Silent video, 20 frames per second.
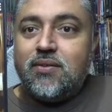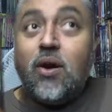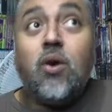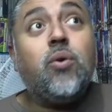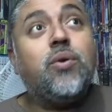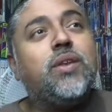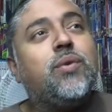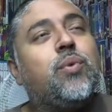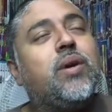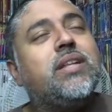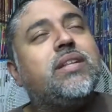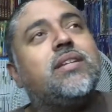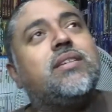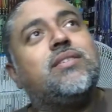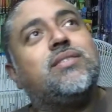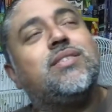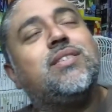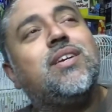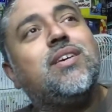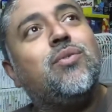Oh wait,
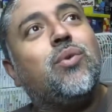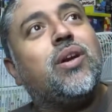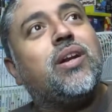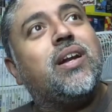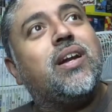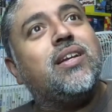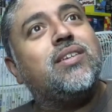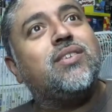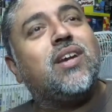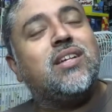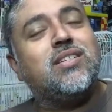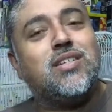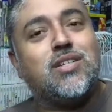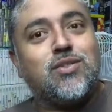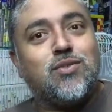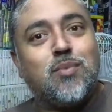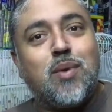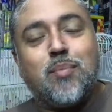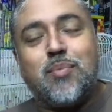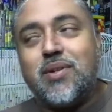there's another one. I
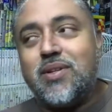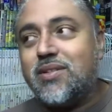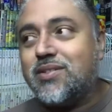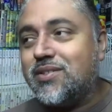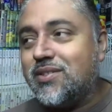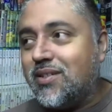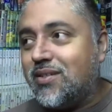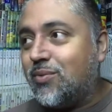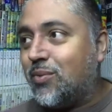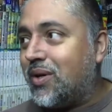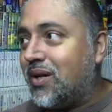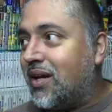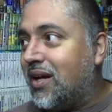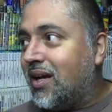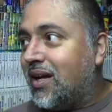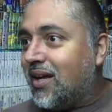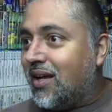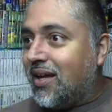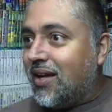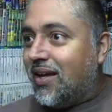just remembered there's another one.
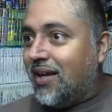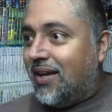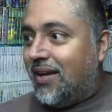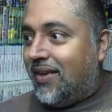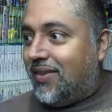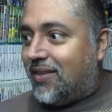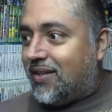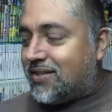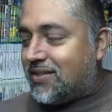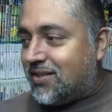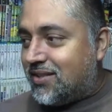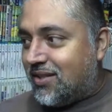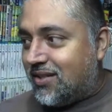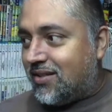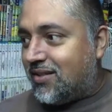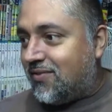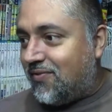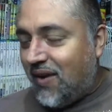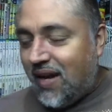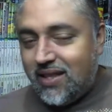There's
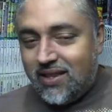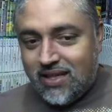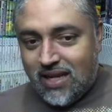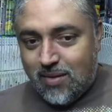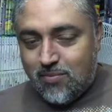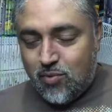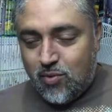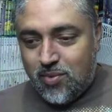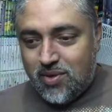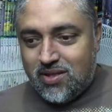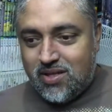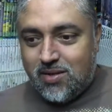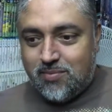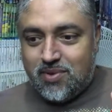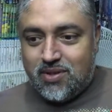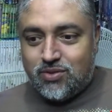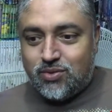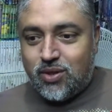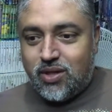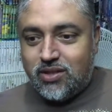another Van Damme movie that I've
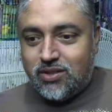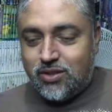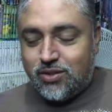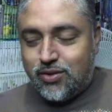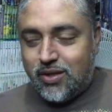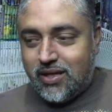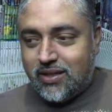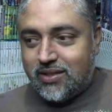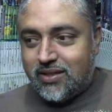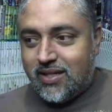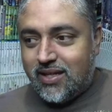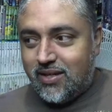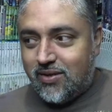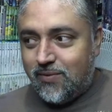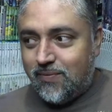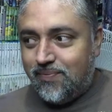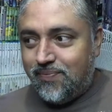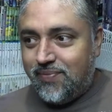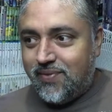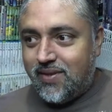been trying to track
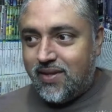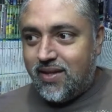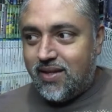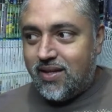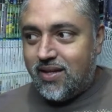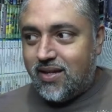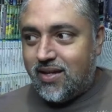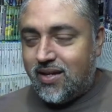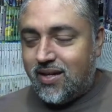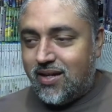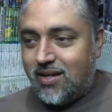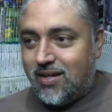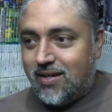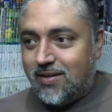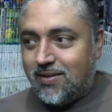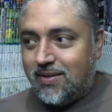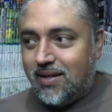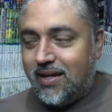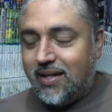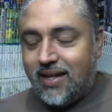down,
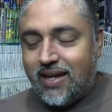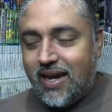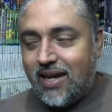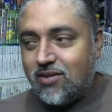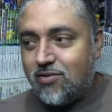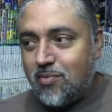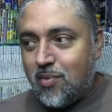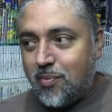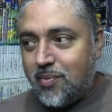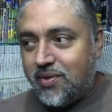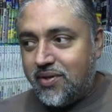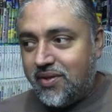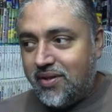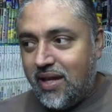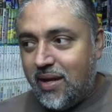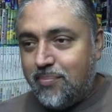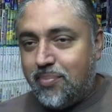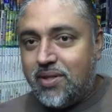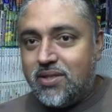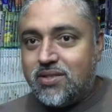and I can't remember the
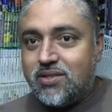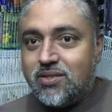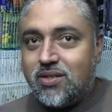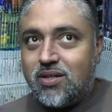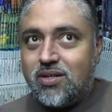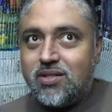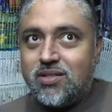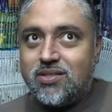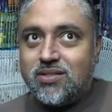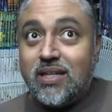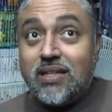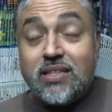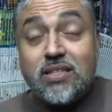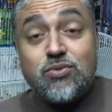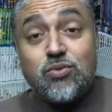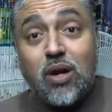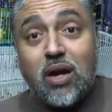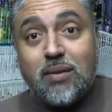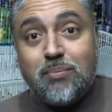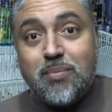name, but it stars
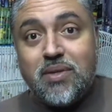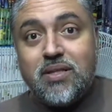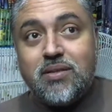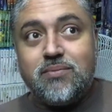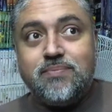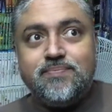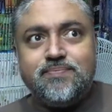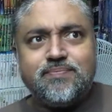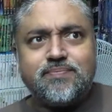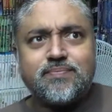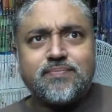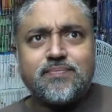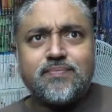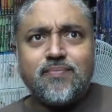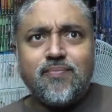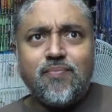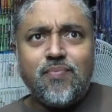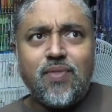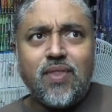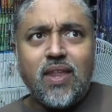Dennis Rodman
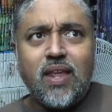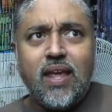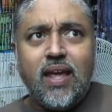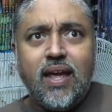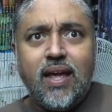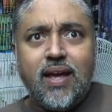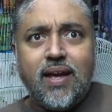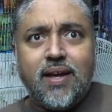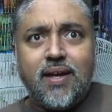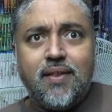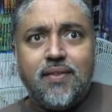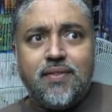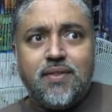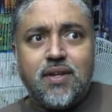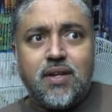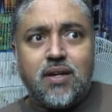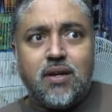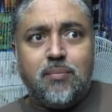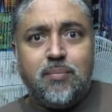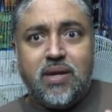and
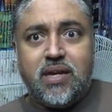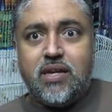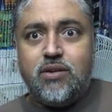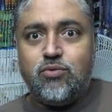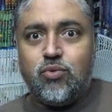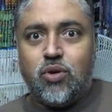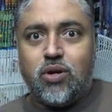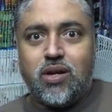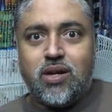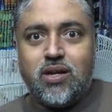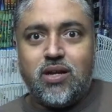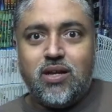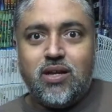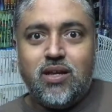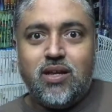Mickey Rourke.